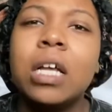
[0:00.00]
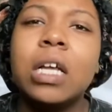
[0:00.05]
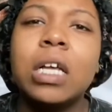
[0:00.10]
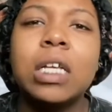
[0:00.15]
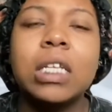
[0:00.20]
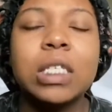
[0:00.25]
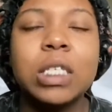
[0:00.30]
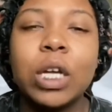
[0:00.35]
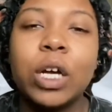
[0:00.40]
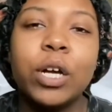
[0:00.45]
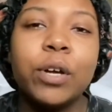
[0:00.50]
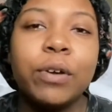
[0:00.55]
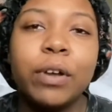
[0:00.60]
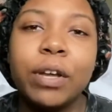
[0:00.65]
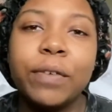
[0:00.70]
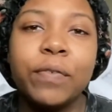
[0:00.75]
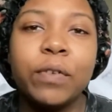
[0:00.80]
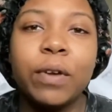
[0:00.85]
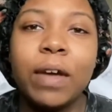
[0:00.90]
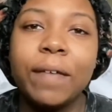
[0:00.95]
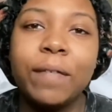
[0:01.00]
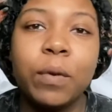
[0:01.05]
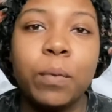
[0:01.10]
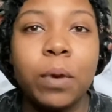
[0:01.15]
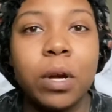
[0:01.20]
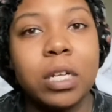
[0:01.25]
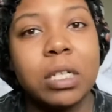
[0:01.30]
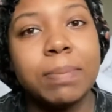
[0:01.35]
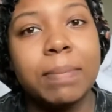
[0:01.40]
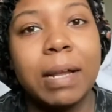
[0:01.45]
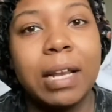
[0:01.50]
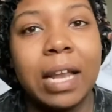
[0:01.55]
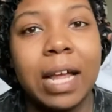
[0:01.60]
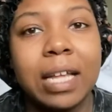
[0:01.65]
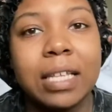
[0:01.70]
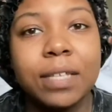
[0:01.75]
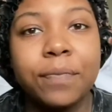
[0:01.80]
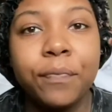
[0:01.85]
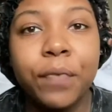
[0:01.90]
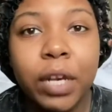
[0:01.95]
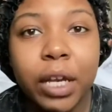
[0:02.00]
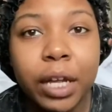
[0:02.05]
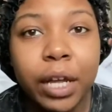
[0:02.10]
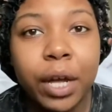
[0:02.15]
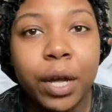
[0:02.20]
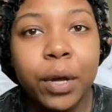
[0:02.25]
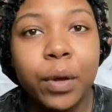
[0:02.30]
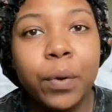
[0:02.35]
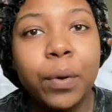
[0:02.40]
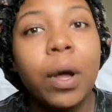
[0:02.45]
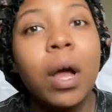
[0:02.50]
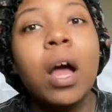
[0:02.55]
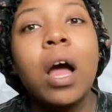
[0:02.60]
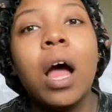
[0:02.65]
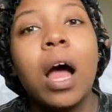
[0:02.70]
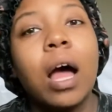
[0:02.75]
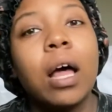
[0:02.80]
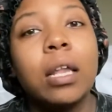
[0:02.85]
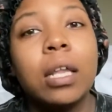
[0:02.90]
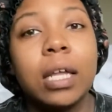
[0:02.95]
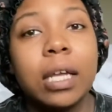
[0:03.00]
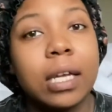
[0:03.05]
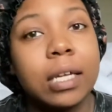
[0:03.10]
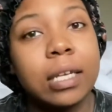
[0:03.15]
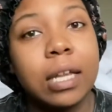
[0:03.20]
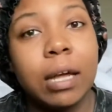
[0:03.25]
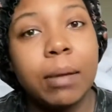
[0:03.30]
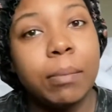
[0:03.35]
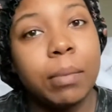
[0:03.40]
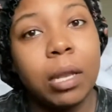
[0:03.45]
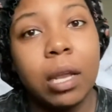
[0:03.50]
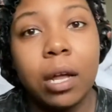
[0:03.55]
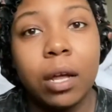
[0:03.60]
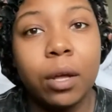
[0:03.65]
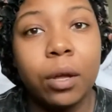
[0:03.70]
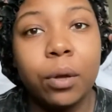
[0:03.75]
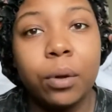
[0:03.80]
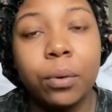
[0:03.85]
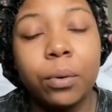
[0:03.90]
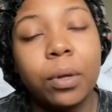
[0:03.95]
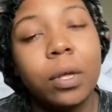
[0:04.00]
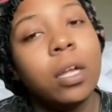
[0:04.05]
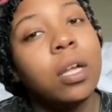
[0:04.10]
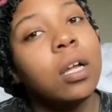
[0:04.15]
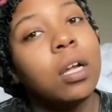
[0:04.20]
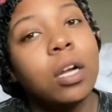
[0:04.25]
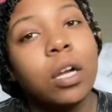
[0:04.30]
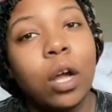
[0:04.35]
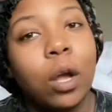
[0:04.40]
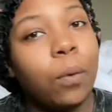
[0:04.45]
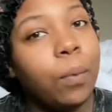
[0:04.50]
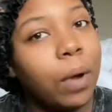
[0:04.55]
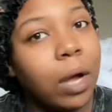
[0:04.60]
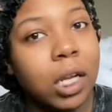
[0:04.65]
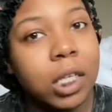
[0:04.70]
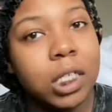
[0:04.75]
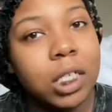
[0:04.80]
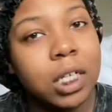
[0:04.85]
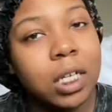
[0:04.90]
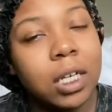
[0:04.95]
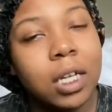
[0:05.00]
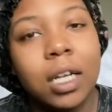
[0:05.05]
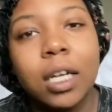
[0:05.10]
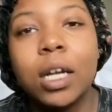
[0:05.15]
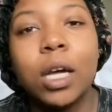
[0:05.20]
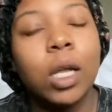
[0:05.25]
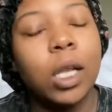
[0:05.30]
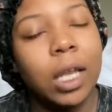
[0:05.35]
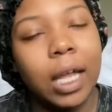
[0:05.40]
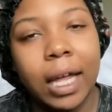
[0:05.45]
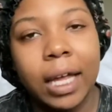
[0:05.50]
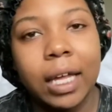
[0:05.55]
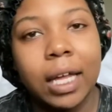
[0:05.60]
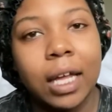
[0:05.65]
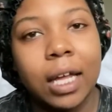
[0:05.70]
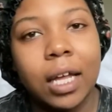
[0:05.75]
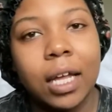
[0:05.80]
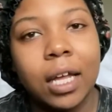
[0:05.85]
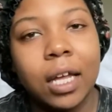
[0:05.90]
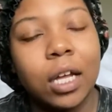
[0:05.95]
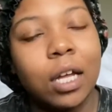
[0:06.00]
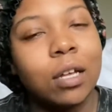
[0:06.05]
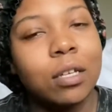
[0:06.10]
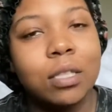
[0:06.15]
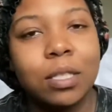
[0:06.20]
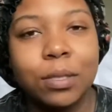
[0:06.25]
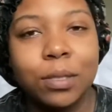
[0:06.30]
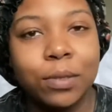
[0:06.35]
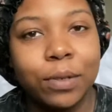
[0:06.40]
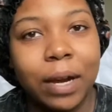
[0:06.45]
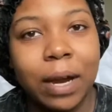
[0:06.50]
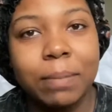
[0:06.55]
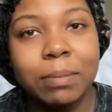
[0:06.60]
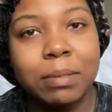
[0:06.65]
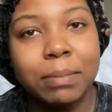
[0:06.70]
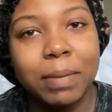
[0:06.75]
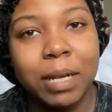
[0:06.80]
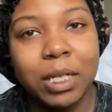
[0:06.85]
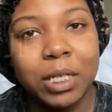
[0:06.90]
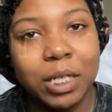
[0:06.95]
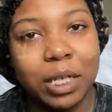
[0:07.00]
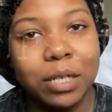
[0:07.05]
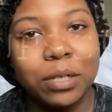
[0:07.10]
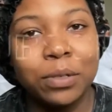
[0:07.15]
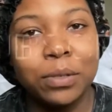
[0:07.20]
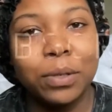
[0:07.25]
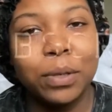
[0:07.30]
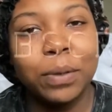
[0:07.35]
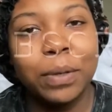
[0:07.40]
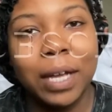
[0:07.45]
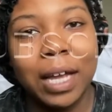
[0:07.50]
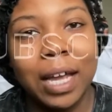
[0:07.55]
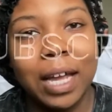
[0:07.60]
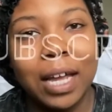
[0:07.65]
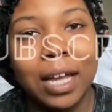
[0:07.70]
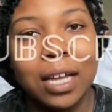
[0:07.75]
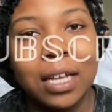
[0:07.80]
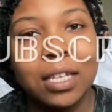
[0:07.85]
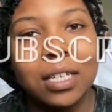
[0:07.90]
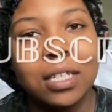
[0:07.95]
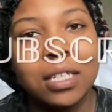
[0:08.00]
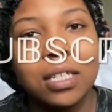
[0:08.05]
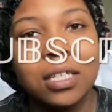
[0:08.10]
So if you haven't watched my last video, I'll link it down below. Go watch it, go like it, go subscribe to my channel, okay?